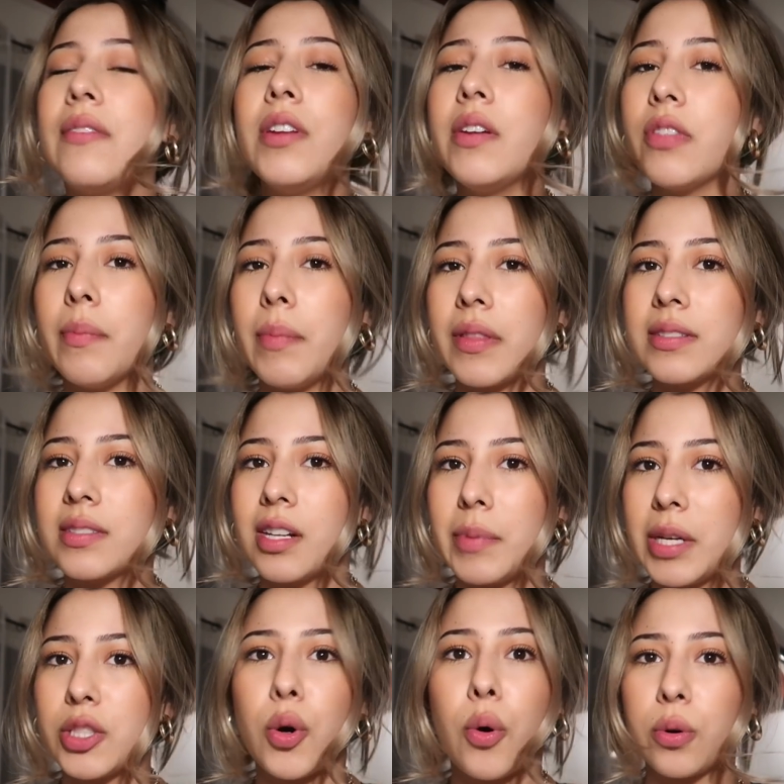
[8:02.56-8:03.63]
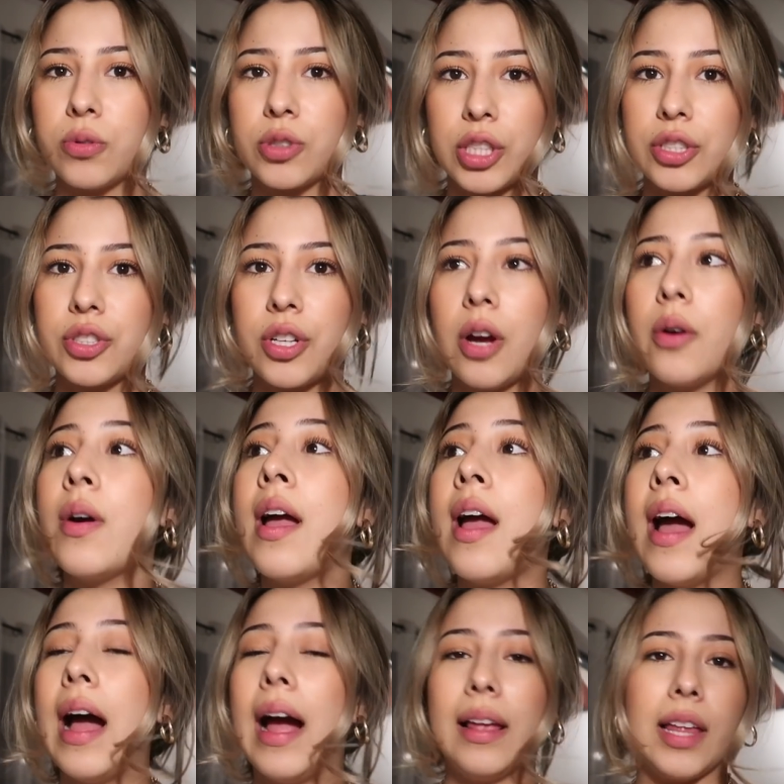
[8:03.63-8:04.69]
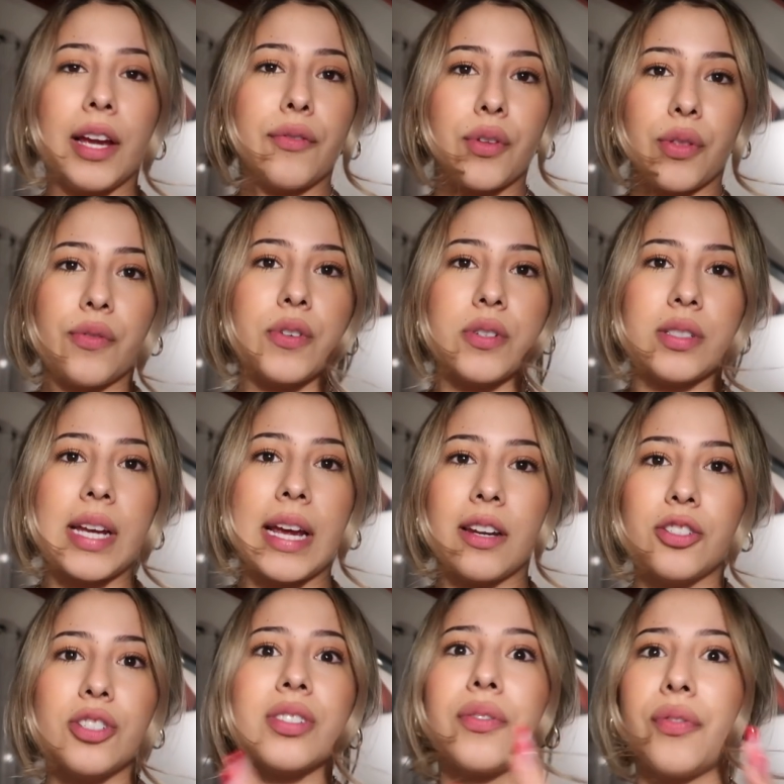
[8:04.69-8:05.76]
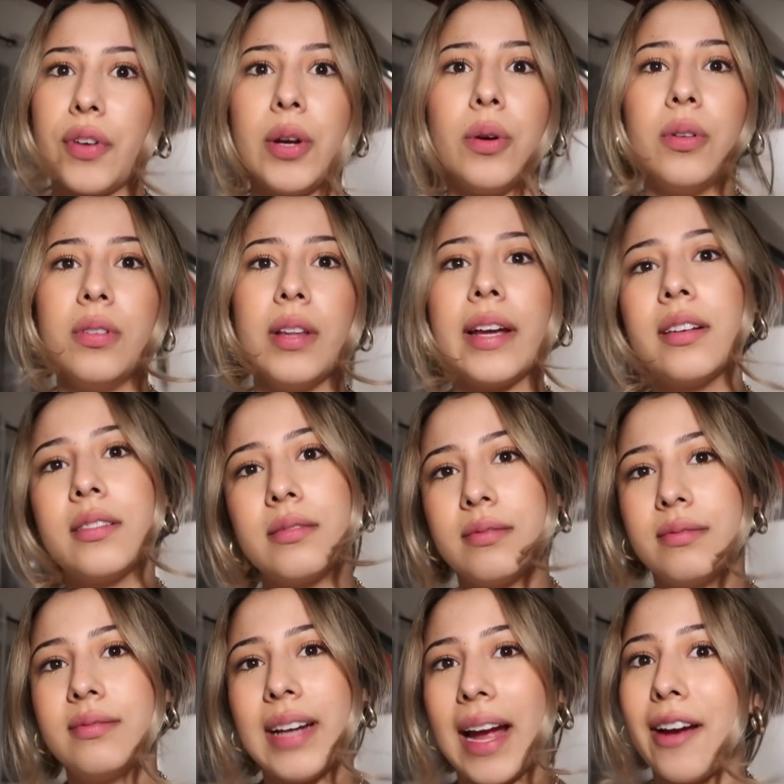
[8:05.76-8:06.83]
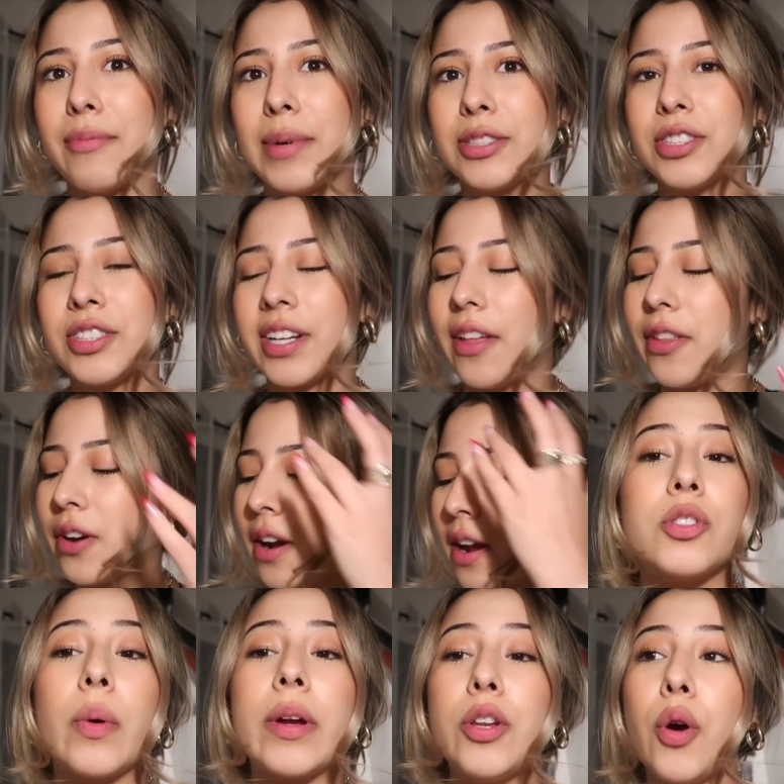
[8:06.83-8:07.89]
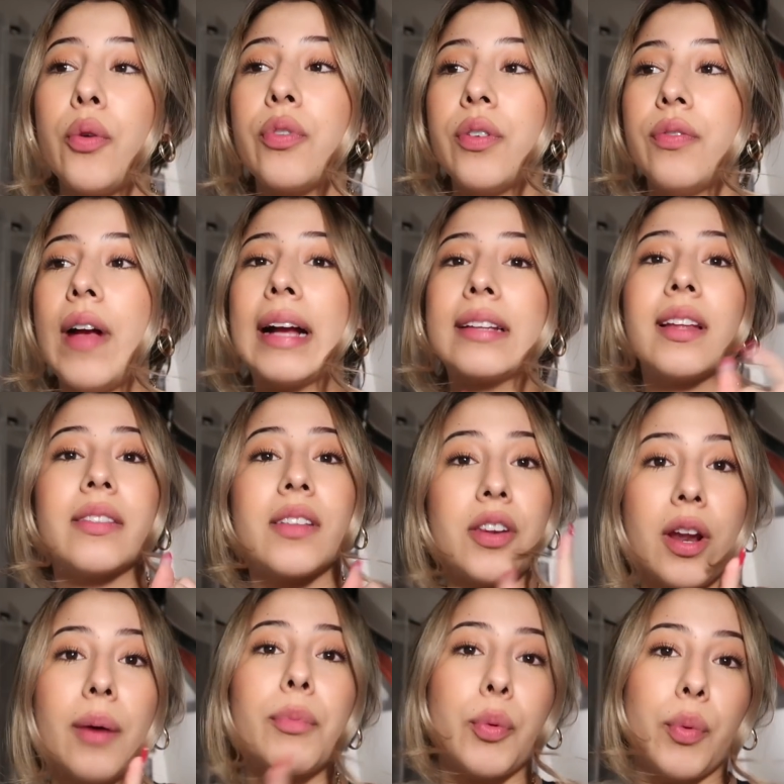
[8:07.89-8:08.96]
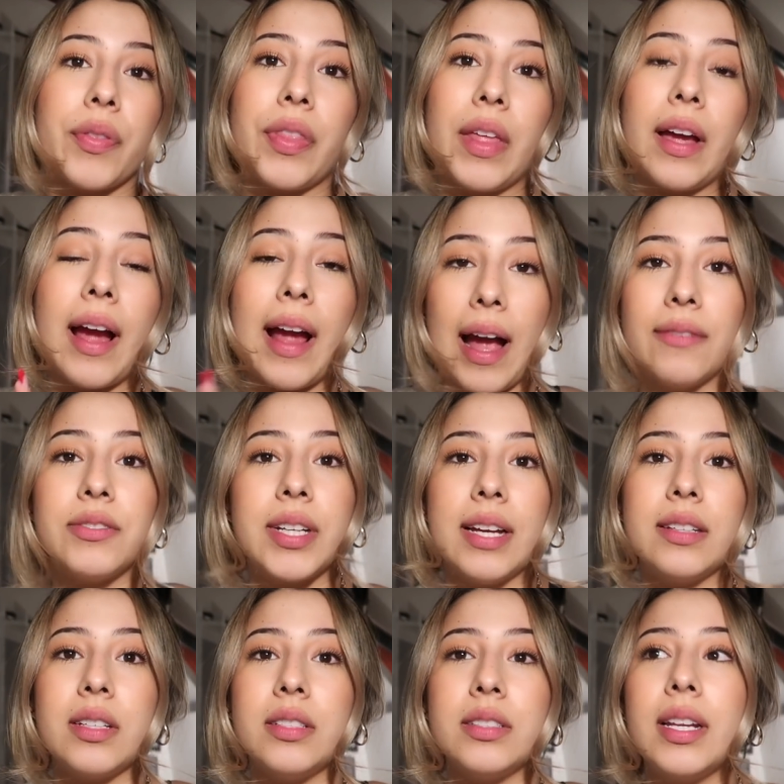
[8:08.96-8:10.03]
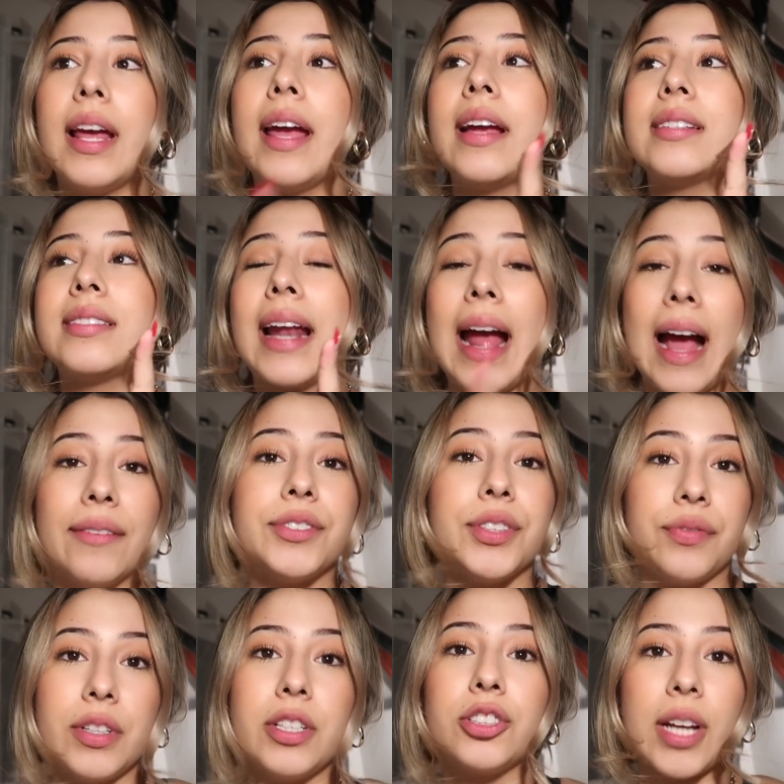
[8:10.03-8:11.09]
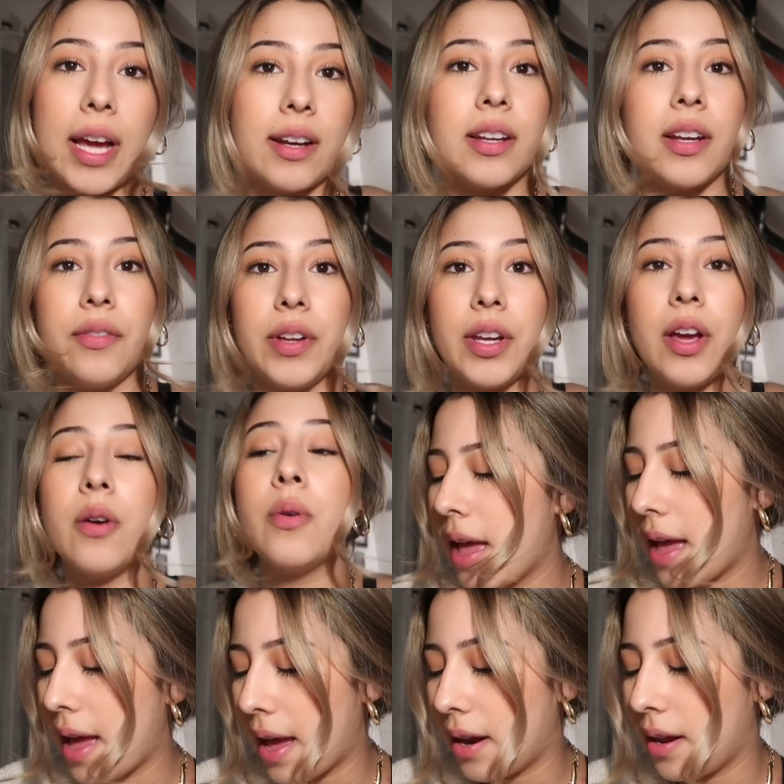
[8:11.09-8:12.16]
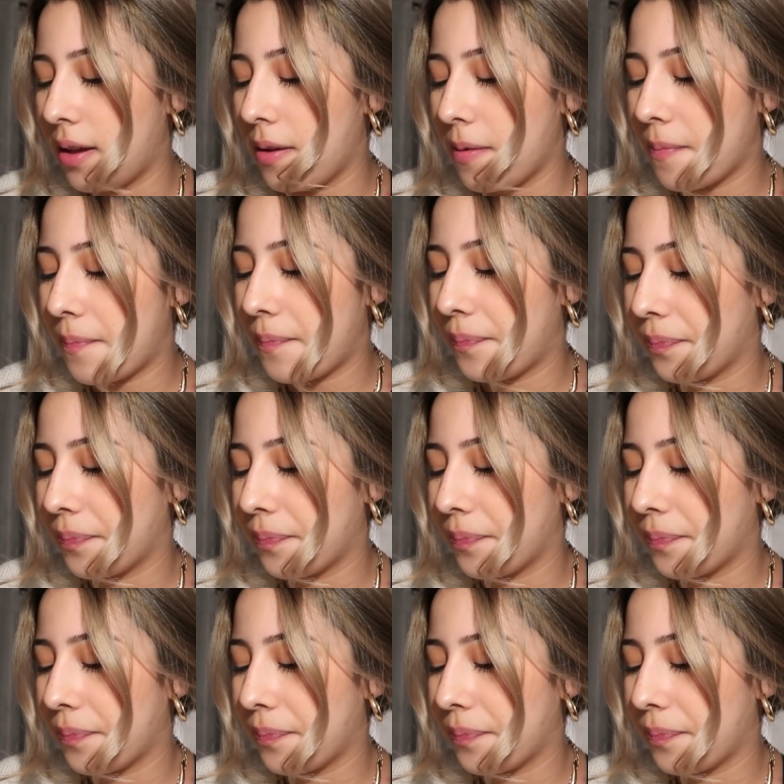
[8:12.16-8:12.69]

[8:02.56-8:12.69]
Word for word: Even if the month is going to be a total shit show, I like for the first day to just feel like I have my shit together. So I know for a fact that the number one thing I have to get done today is that I have to finish editing a video. Edit